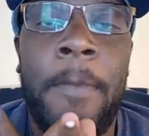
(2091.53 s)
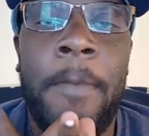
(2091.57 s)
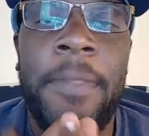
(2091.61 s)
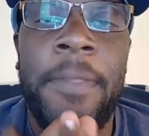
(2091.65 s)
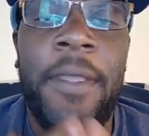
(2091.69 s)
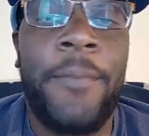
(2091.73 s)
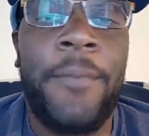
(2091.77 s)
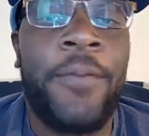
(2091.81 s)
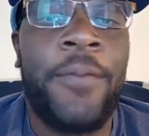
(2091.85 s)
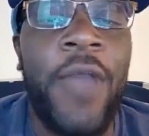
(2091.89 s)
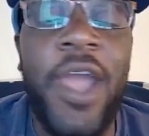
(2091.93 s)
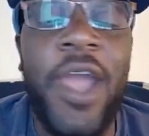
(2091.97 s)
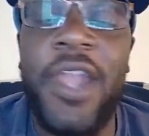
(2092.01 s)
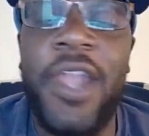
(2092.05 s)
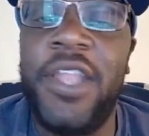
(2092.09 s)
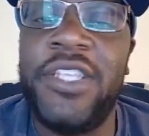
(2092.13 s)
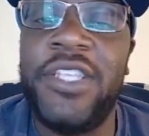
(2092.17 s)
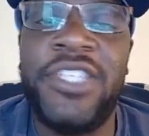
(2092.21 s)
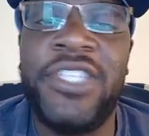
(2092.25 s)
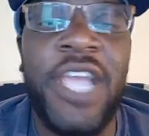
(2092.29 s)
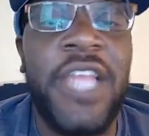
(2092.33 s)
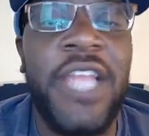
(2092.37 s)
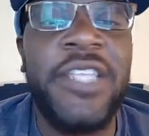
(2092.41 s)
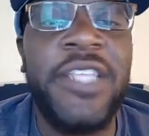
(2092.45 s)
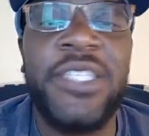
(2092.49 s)
The Predator,
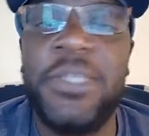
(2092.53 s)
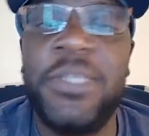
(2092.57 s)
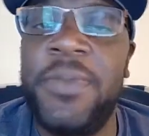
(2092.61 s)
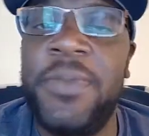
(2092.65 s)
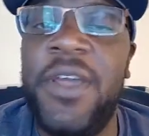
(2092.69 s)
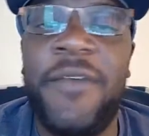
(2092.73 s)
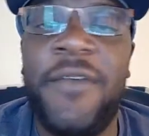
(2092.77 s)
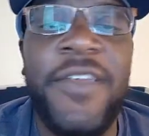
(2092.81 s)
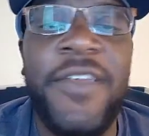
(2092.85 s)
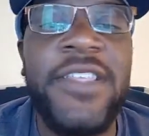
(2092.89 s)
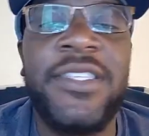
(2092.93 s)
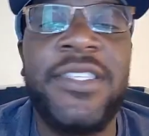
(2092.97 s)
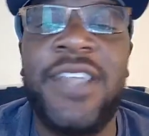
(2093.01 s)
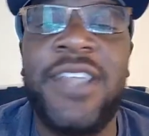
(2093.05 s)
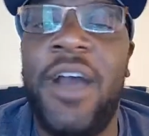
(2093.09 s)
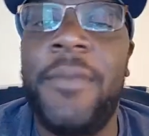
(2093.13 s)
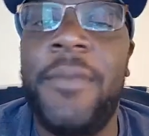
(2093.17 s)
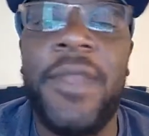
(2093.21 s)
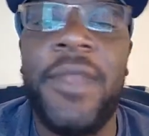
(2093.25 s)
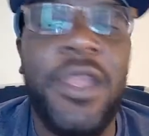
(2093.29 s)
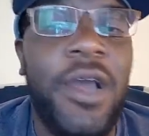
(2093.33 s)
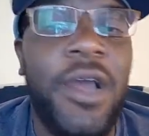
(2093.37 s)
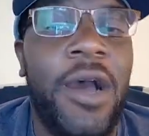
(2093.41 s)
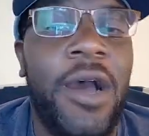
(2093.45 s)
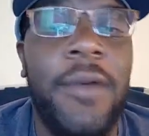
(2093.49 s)
Jalen Smith, he's
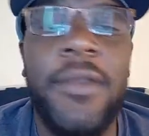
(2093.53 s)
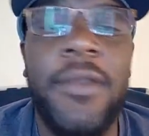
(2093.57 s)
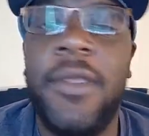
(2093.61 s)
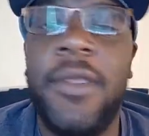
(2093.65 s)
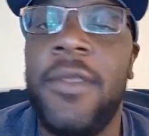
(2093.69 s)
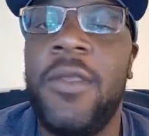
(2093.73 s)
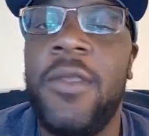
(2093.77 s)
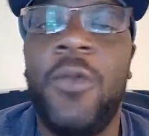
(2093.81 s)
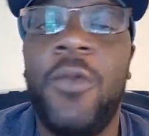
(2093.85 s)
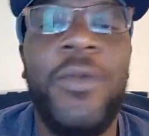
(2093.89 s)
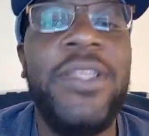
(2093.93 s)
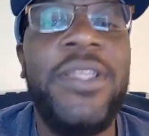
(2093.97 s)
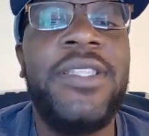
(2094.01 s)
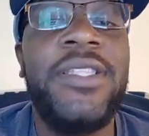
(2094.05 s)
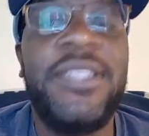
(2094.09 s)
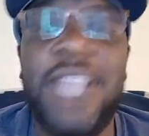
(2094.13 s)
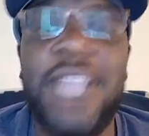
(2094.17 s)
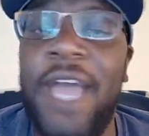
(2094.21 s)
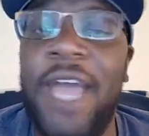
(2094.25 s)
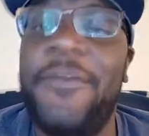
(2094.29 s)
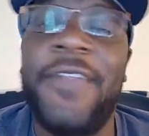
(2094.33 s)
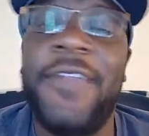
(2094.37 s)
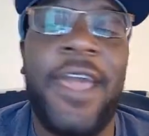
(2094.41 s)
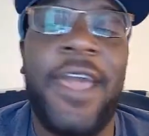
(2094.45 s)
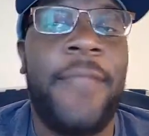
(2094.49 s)
coming up. We
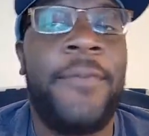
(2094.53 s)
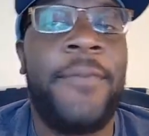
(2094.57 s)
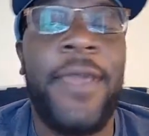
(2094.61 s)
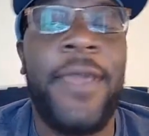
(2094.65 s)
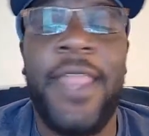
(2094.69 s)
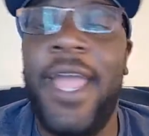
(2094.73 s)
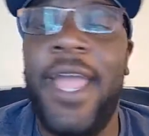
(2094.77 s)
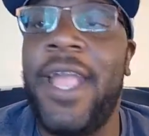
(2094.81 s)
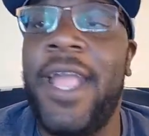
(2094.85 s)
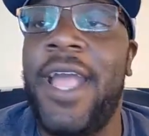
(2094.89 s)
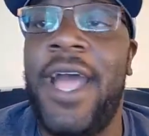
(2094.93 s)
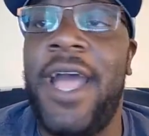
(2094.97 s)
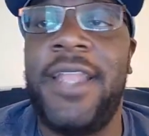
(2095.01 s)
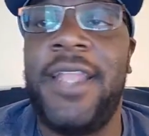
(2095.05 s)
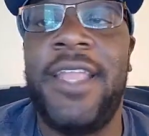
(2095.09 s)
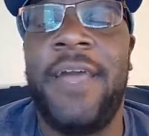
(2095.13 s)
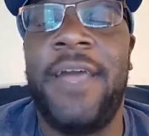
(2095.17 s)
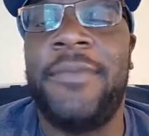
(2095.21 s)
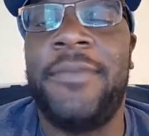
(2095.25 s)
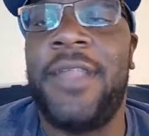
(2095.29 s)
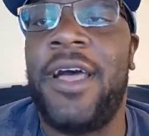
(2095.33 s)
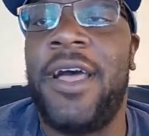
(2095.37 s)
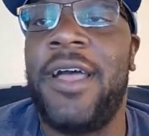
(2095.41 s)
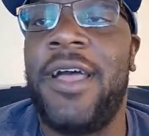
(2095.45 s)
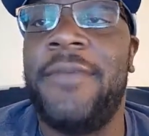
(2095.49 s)
definitely got to pay that
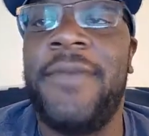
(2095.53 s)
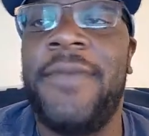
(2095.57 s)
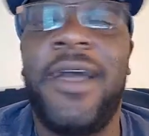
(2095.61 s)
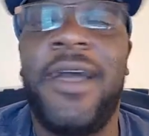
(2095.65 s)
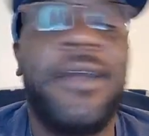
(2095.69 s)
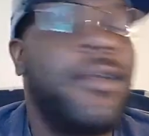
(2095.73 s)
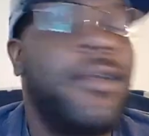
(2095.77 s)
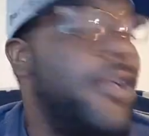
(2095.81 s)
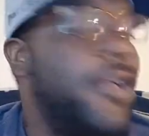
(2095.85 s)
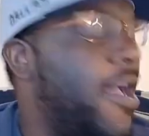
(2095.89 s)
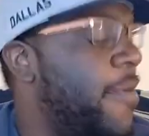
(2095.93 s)
goddamn linebacker.